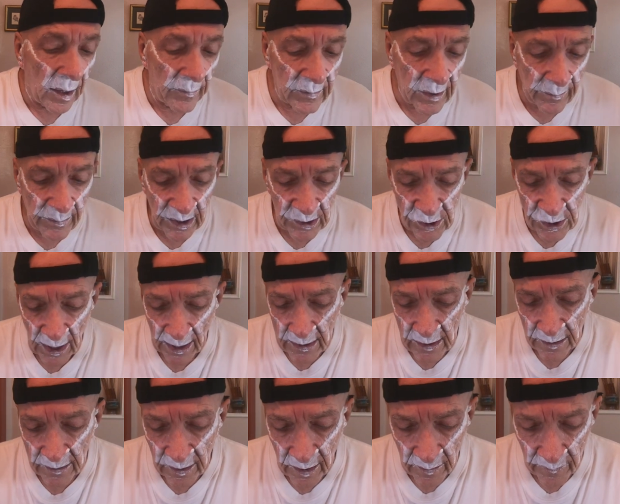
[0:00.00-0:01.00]
I'm going to be
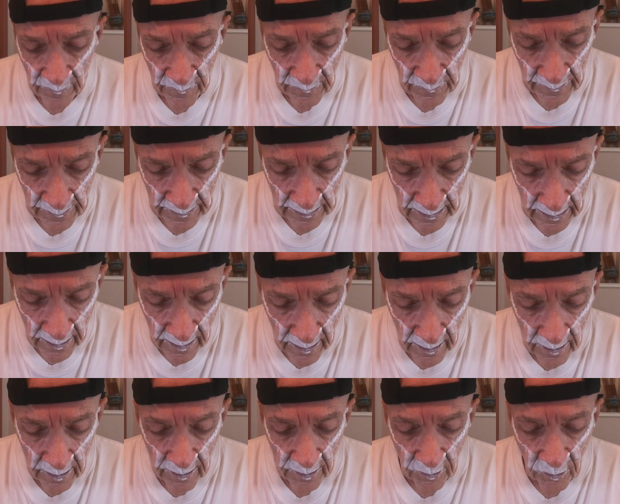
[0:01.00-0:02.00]
checking the
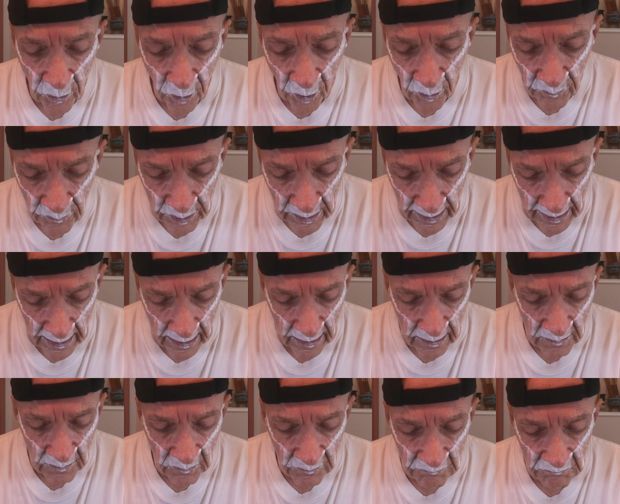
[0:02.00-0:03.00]
chrome plating,
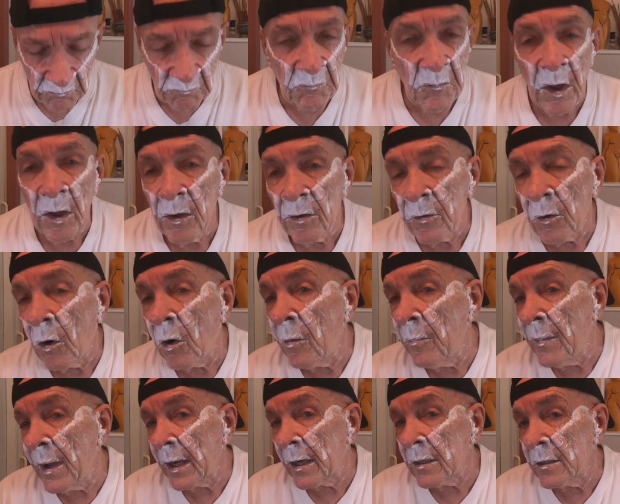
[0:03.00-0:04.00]
the whole
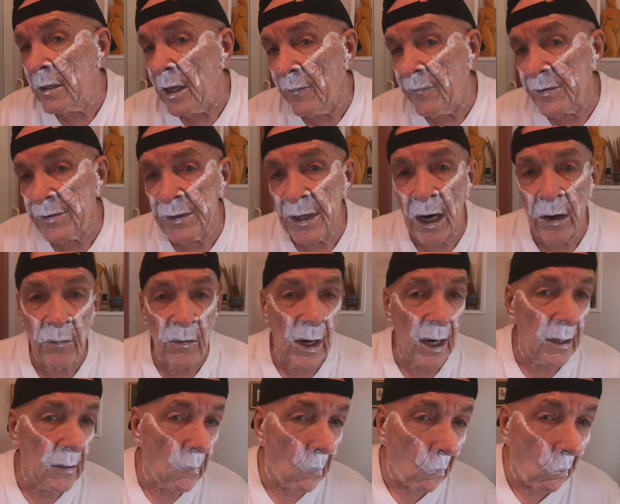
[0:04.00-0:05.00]
mechanism. If it's not
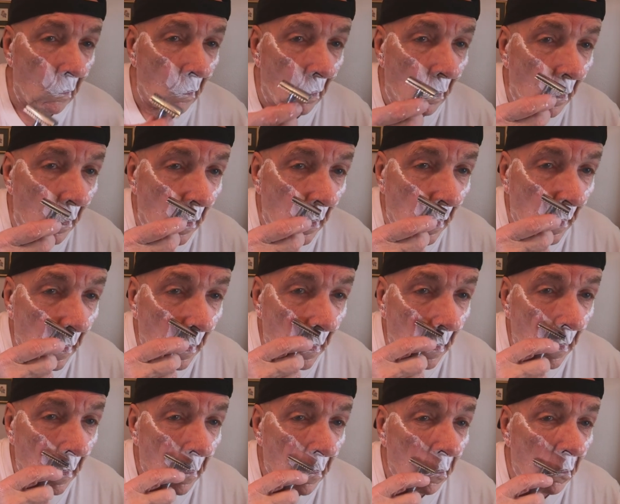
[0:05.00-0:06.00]
right,
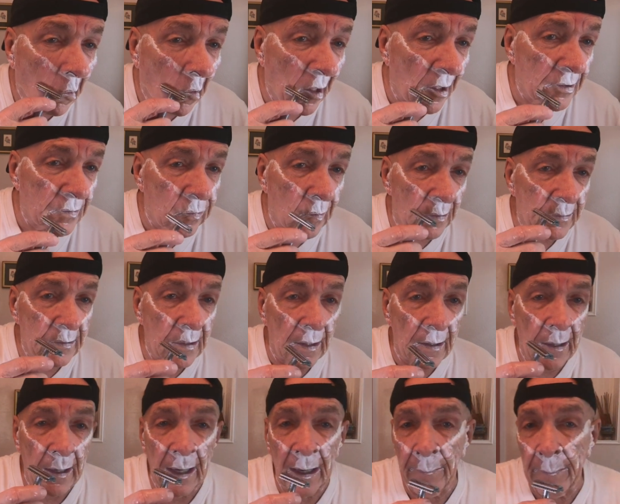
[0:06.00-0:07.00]
guess what's going
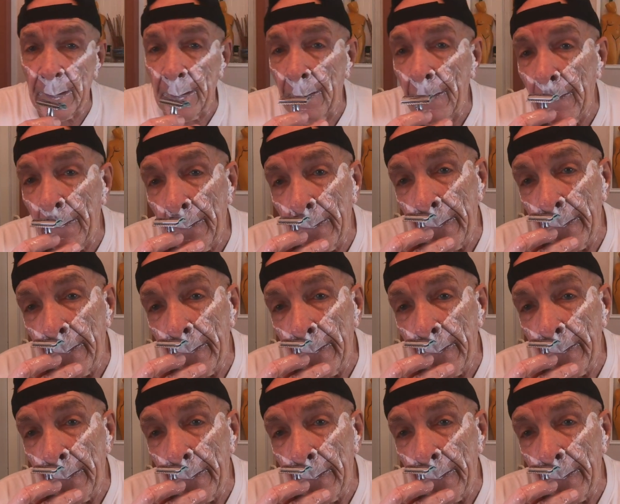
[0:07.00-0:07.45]
to happen?